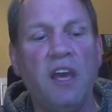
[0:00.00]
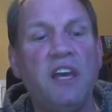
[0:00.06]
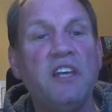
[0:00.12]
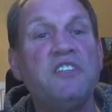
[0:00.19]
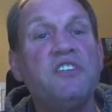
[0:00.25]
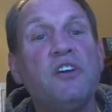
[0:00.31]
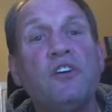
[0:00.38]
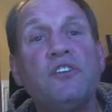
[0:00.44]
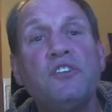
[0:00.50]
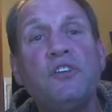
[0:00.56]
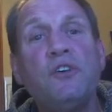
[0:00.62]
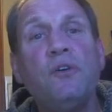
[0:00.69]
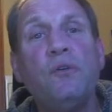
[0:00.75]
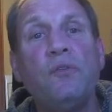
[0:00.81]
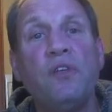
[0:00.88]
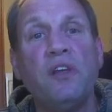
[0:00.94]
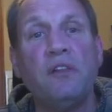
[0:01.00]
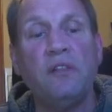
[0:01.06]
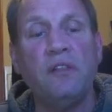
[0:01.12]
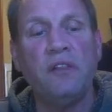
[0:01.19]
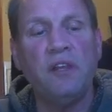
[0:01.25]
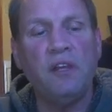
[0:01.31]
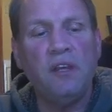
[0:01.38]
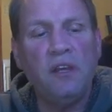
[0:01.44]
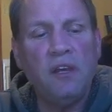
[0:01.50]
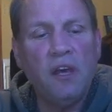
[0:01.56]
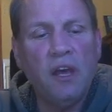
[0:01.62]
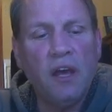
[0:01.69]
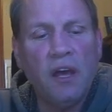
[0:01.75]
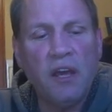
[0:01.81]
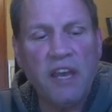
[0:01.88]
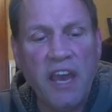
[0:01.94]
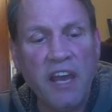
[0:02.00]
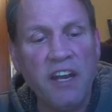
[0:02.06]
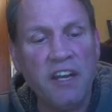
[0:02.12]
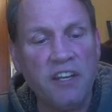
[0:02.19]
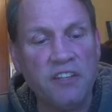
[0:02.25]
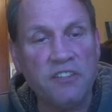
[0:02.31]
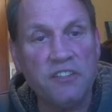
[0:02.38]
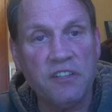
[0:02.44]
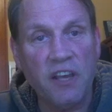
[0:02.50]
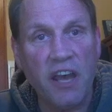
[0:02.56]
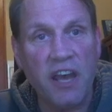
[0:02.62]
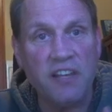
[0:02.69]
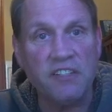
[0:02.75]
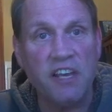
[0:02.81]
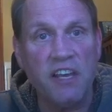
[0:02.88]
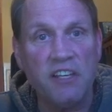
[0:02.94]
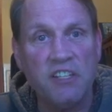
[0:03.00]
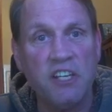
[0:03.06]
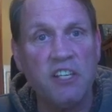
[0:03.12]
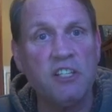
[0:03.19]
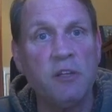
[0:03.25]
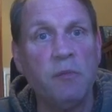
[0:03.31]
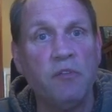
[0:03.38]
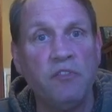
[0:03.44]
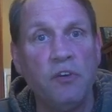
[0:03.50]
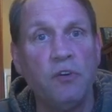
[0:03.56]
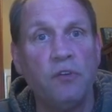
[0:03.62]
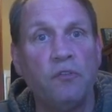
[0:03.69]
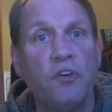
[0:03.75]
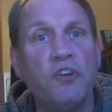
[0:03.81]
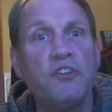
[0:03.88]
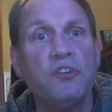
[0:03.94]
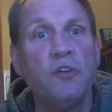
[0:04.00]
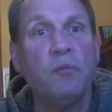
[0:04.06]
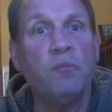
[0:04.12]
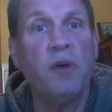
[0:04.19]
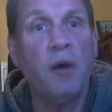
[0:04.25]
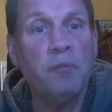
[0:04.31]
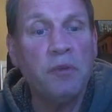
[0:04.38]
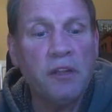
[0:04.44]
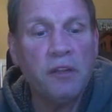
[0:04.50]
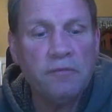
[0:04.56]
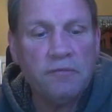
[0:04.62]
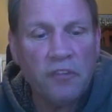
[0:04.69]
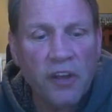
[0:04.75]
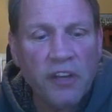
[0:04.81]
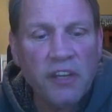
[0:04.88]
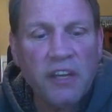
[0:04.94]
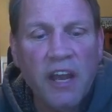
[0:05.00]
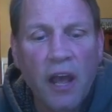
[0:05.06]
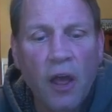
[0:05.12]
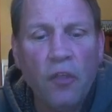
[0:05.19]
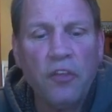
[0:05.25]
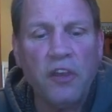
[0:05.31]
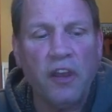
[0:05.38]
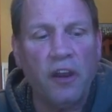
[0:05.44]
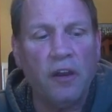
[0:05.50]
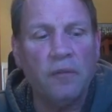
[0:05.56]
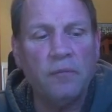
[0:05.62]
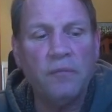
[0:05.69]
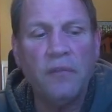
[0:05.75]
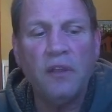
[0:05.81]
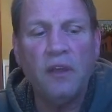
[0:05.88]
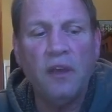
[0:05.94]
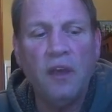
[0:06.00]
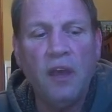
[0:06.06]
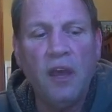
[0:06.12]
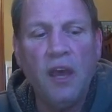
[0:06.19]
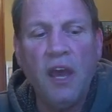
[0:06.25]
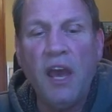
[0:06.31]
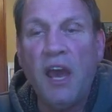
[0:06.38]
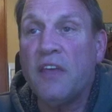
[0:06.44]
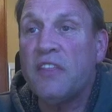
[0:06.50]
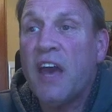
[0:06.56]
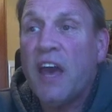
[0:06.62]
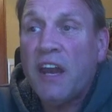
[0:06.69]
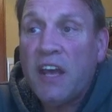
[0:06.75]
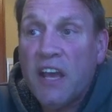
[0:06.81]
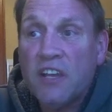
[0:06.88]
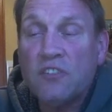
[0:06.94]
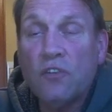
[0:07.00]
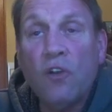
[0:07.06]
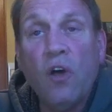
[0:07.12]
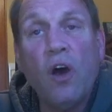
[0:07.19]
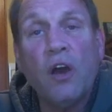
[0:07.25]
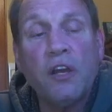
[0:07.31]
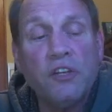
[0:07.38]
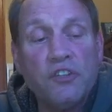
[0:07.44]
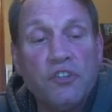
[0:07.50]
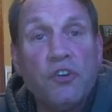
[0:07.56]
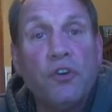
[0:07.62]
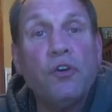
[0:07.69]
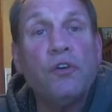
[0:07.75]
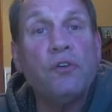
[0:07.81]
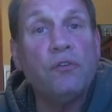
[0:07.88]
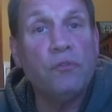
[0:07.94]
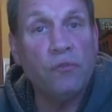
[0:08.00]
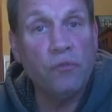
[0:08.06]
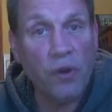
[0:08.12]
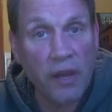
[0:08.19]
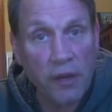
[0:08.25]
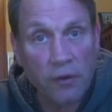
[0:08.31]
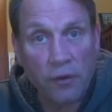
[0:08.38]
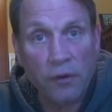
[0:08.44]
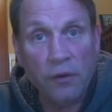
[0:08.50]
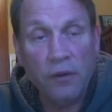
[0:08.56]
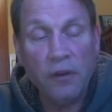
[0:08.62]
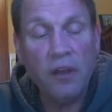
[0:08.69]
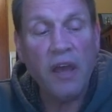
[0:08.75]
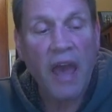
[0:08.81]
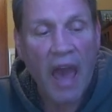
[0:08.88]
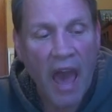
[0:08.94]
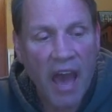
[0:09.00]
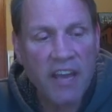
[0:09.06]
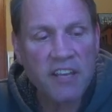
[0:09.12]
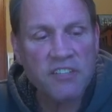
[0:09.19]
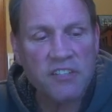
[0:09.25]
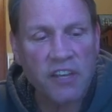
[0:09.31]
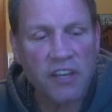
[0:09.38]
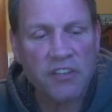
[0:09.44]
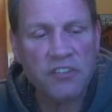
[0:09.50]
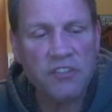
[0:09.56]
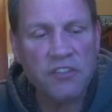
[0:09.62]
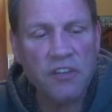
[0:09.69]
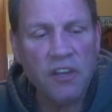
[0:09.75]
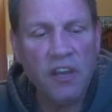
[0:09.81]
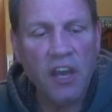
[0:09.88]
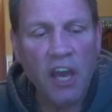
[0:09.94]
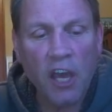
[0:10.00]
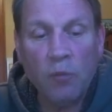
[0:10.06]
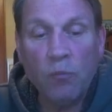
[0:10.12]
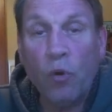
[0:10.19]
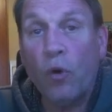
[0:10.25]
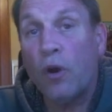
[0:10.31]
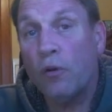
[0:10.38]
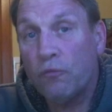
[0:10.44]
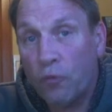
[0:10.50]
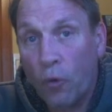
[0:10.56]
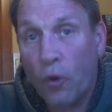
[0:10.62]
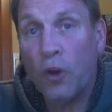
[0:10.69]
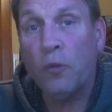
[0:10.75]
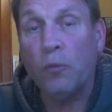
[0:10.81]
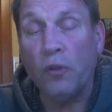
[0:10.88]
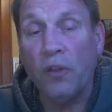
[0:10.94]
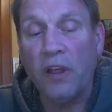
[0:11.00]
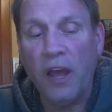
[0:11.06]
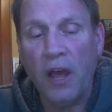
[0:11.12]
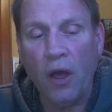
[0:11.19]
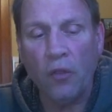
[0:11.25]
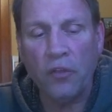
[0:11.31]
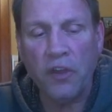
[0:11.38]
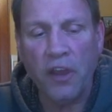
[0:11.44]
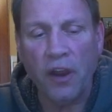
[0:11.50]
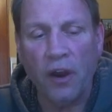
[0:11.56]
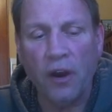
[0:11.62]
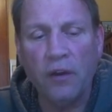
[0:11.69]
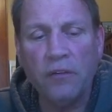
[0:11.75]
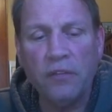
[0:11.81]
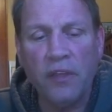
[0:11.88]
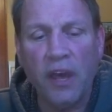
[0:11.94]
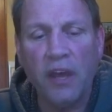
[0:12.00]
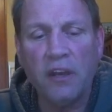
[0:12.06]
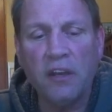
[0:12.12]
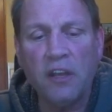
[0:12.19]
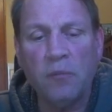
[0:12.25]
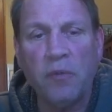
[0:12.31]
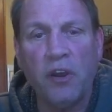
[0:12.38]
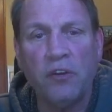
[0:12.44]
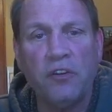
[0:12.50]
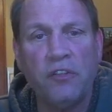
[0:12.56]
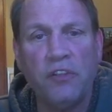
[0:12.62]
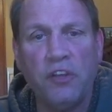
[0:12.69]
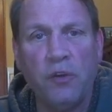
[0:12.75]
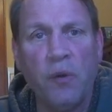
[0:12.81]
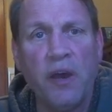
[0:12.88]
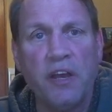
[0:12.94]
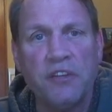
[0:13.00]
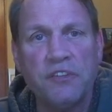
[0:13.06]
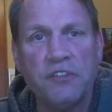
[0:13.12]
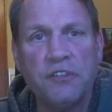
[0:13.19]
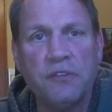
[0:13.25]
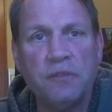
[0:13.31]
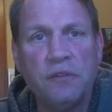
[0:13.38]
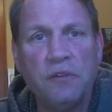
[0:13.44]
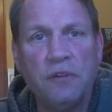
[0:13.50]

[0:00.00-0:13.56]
Consider, too, that the Canada has a system of universal publicly funded healthcare, and that has long ensured greater access and more affordable healthcare than compared to the US.